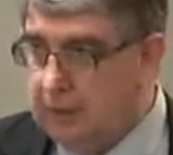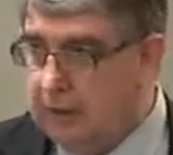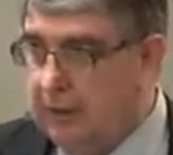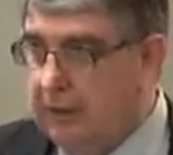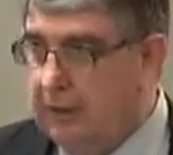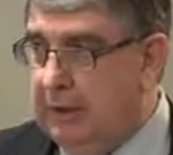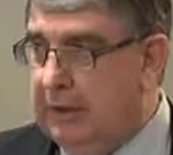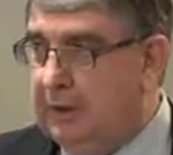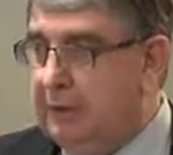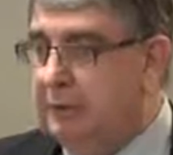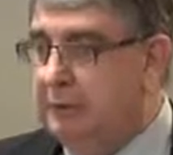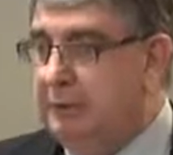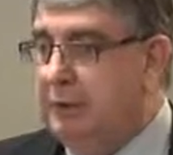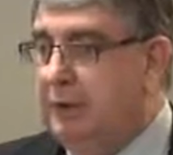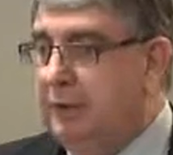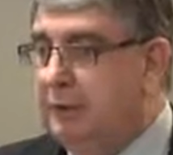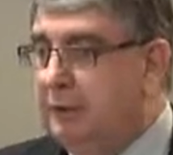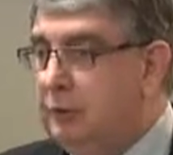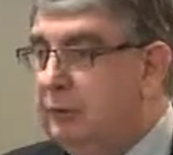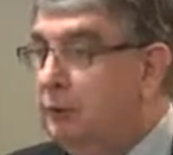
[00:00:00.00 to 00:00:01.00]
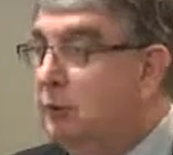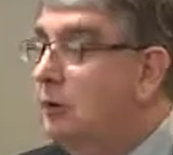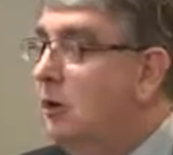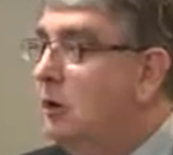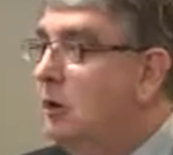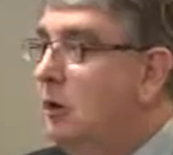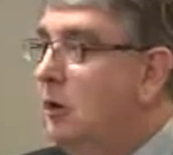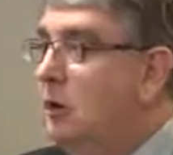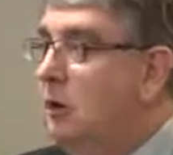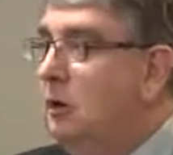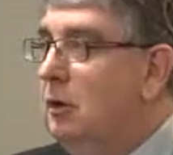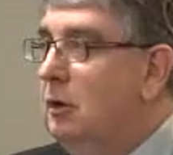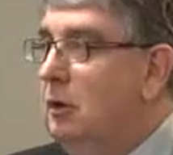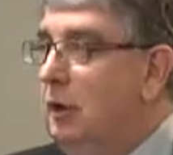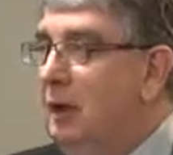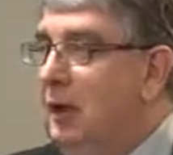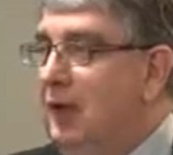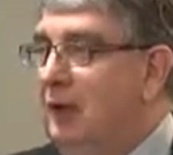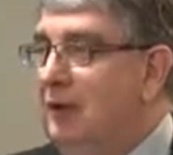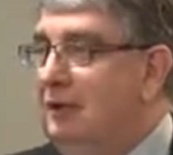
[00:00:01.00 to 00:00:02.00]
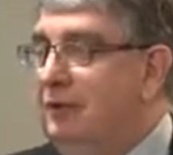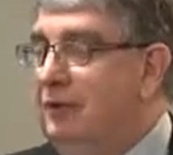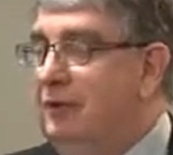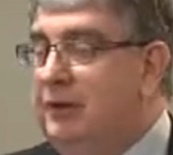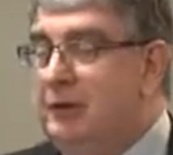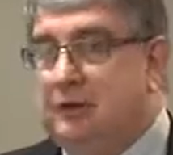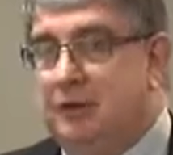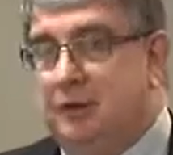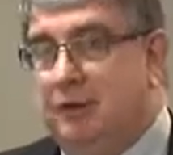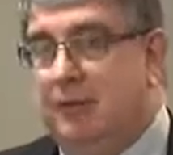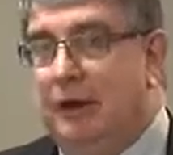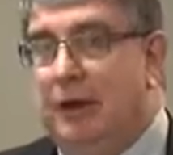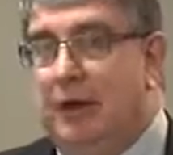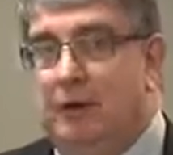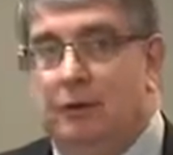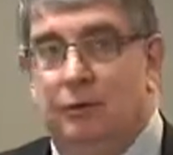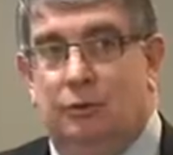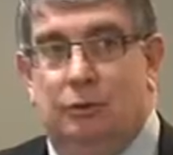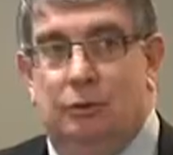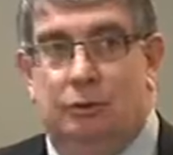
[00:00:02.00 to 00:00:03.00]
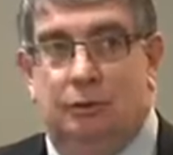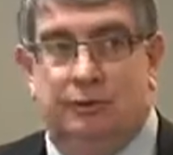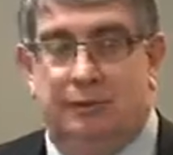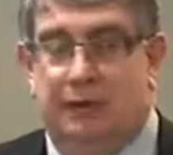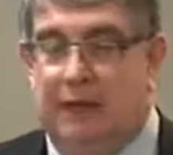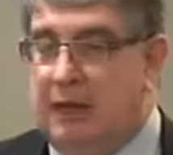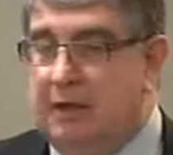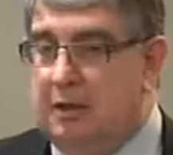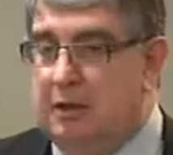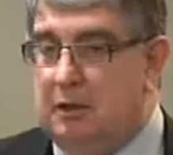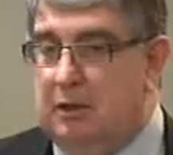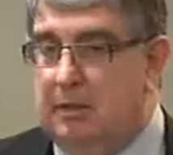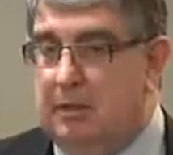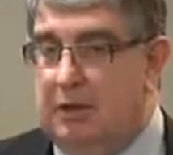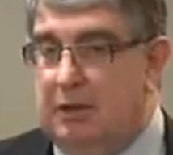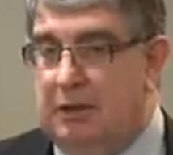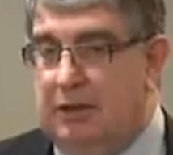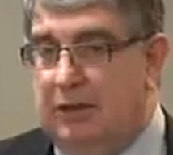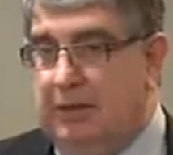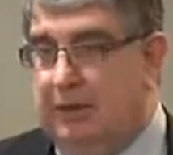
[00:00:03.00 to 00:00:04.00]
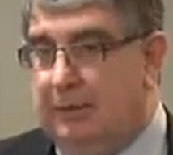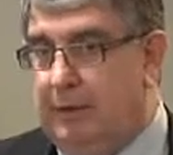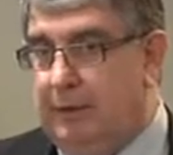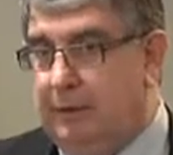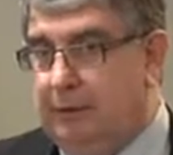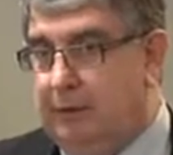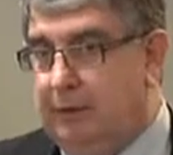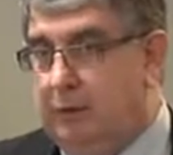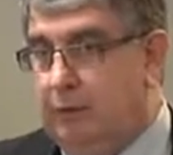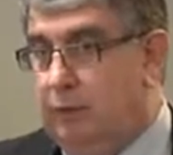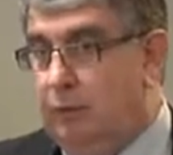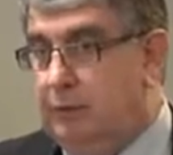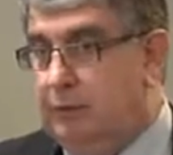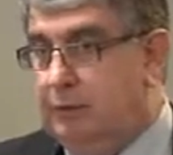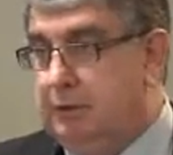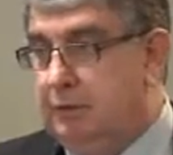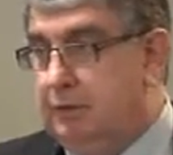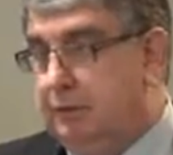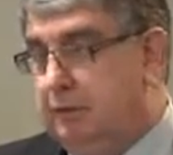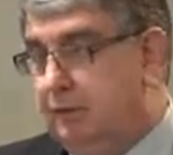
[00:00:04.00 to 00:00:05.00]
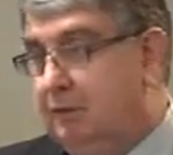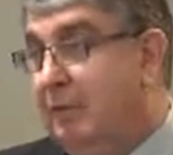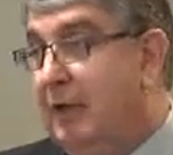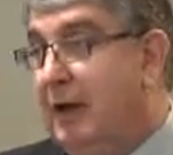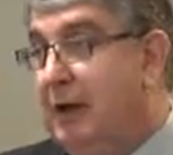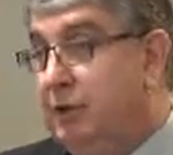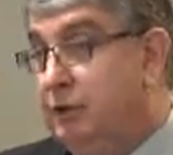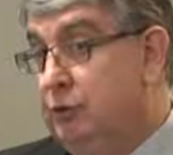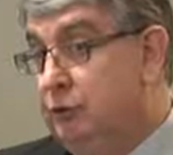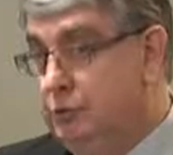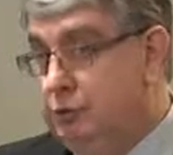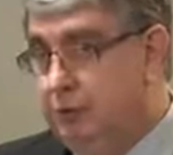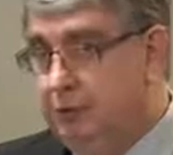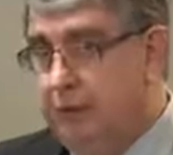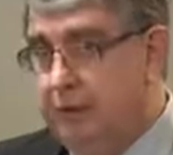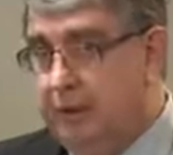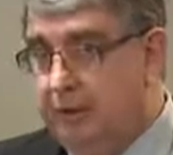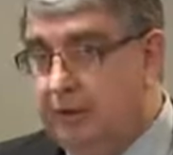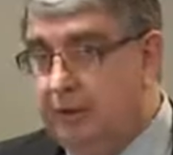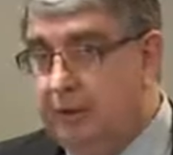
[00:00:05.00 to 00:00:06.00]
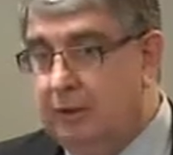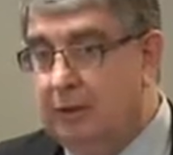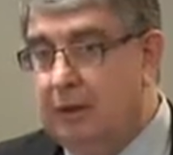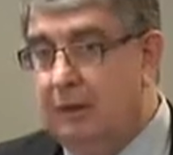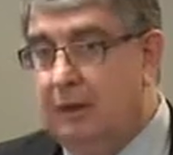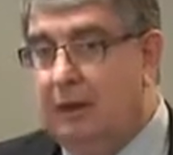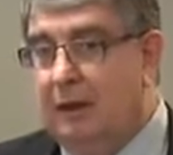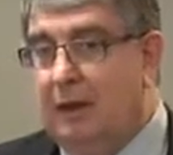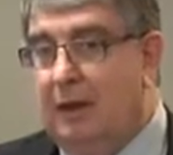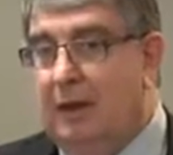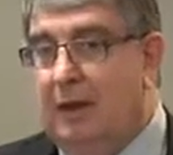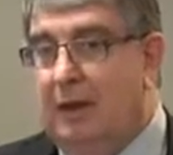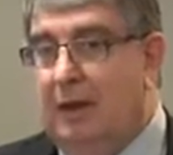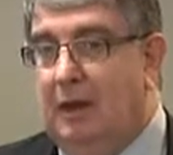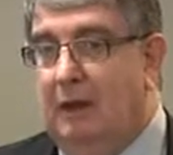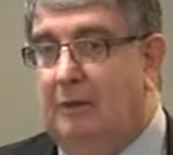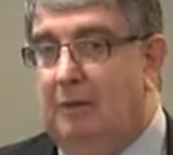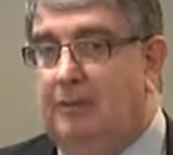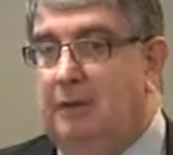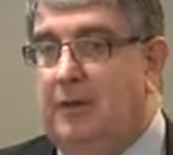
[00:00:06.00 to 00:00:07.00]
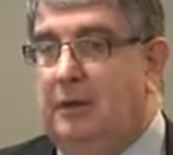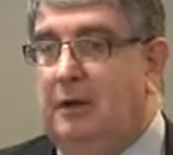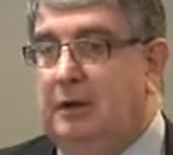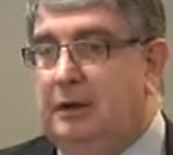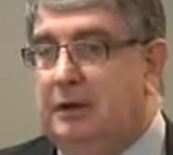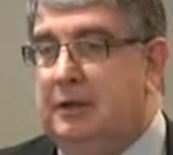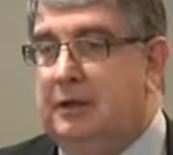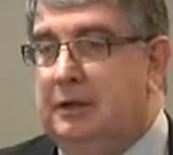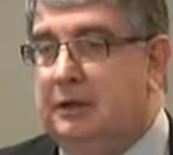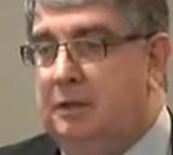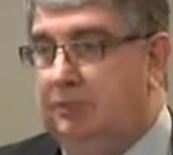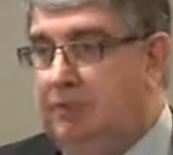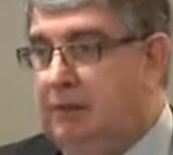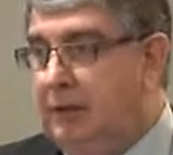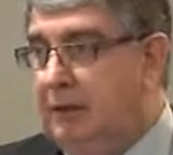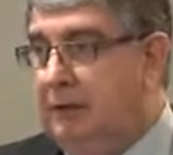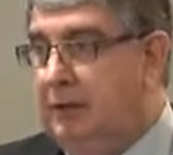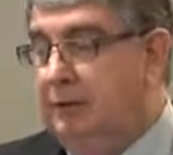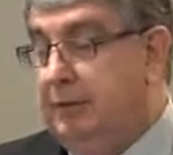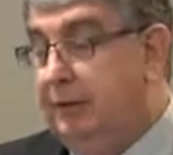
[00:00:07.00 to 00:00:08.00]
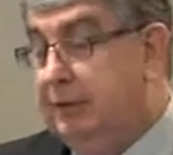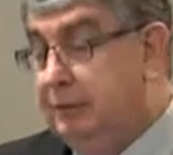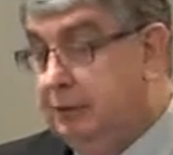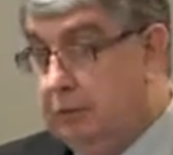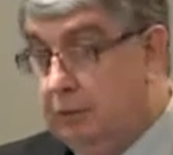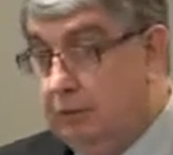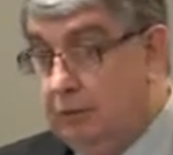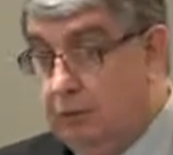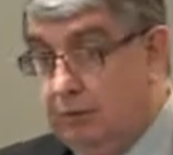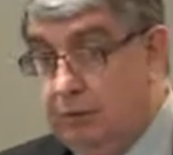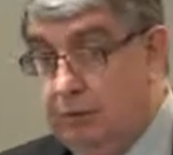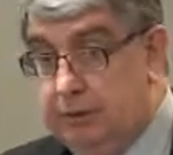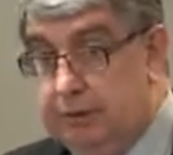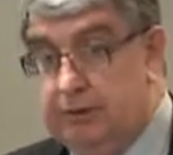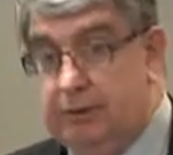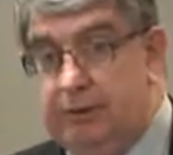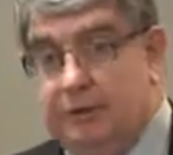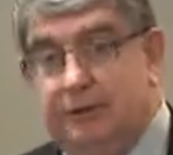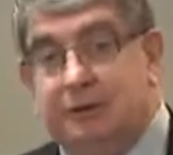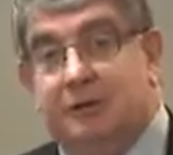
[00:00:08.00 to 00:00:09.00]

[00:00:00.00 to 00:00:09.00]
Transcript: Now, there's no fixed amount or standard amount of how much that risk margin should be, but it does depend on the extent of the risk.